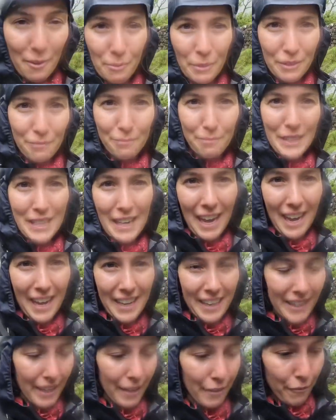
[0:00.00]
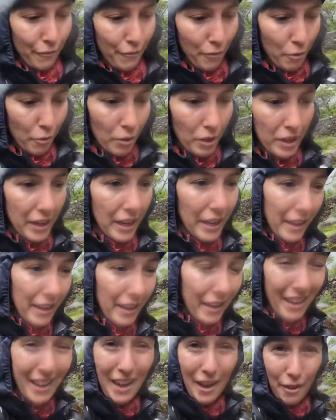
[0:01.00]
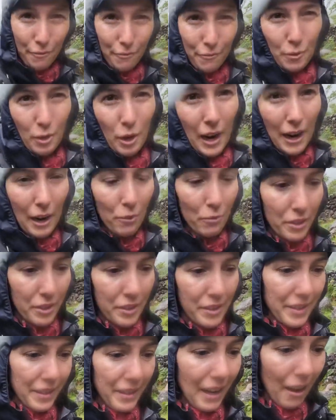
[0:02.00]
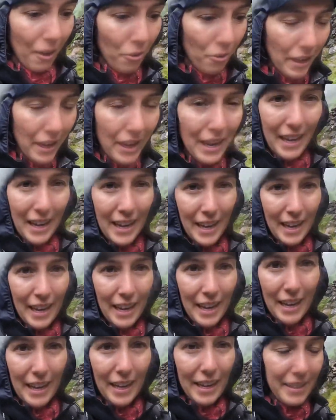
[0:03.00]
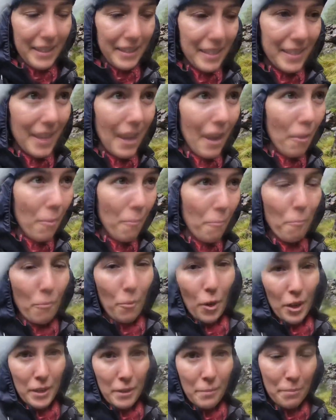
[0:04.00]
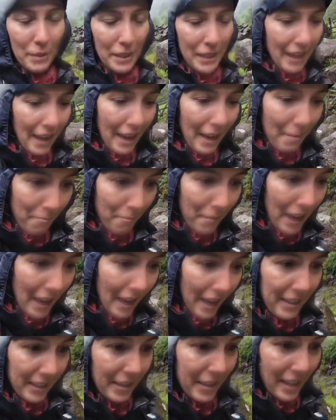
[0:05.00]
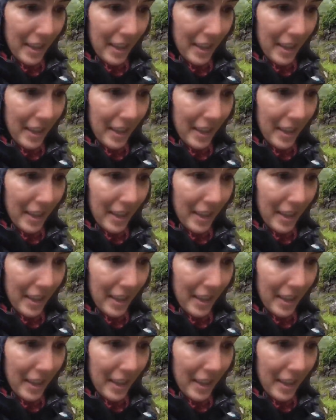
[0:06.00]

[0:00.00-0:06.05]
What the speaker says: We've been hiking for 4 hours now. It's 1 p.m. and